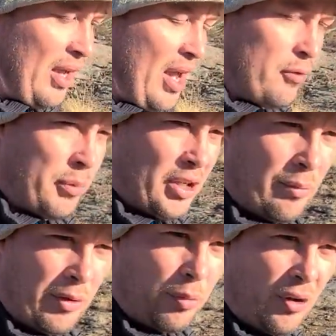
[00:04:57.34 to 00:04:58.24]
I haven't been
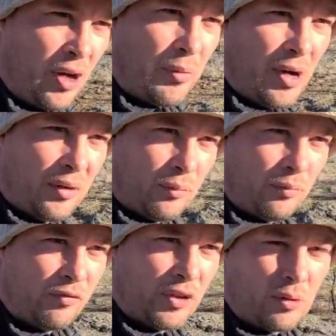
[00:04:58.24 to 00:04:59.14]
able to plug my
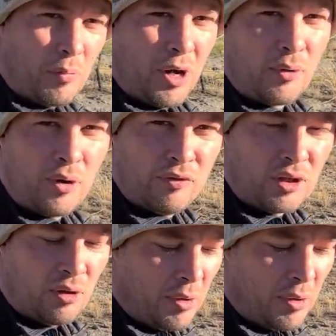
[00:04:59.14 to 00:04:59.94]
Rode Video